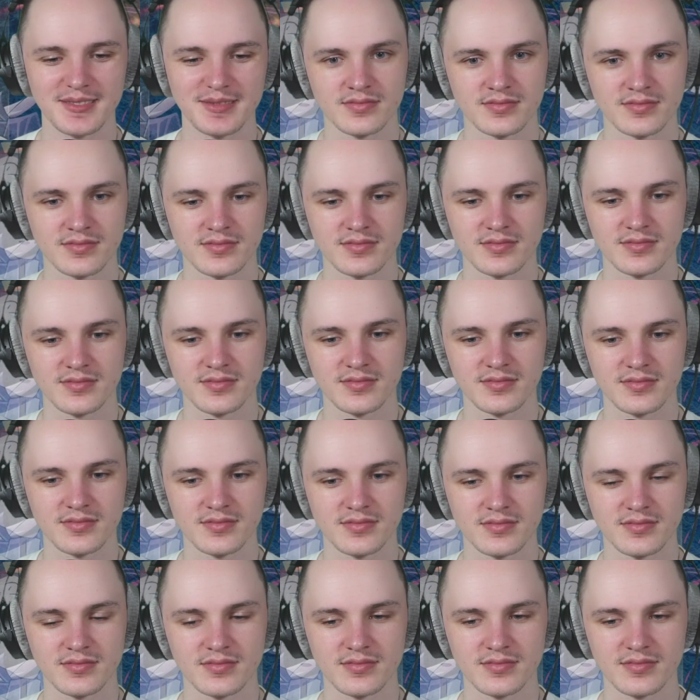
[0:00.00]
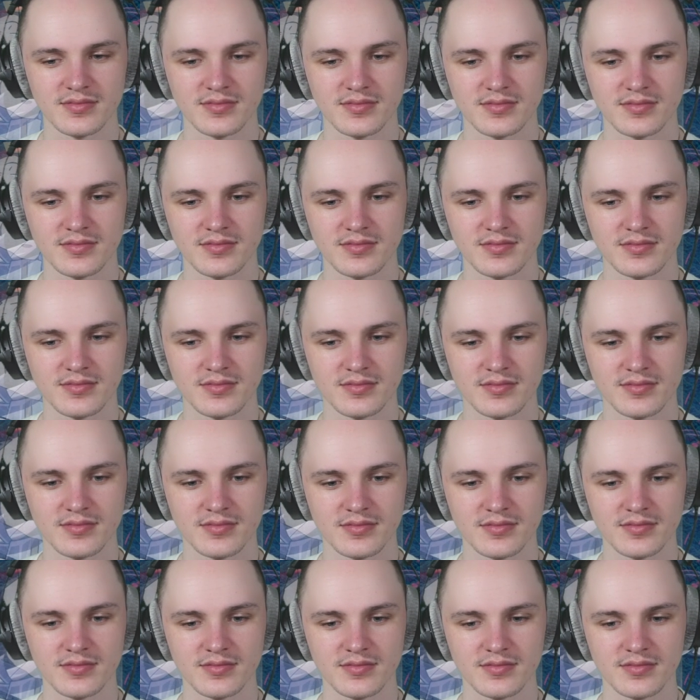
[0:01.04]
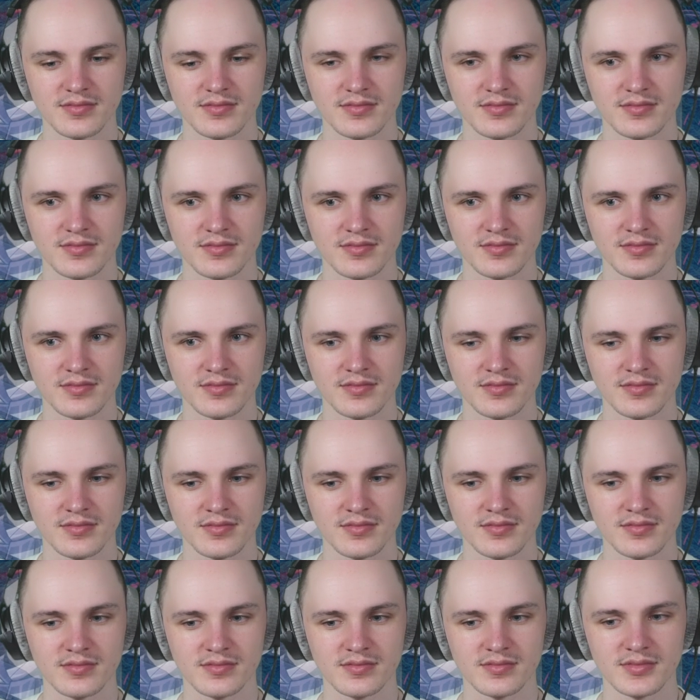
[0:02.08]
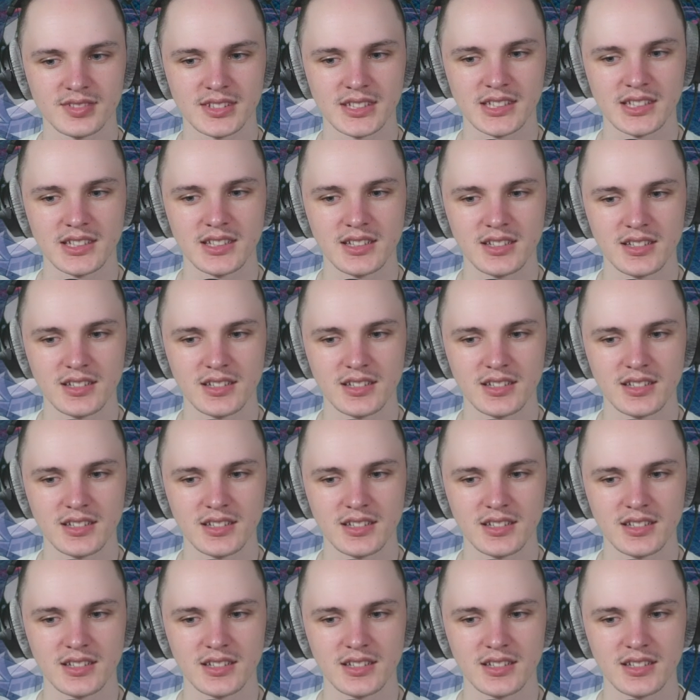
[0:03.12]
(no one is talking)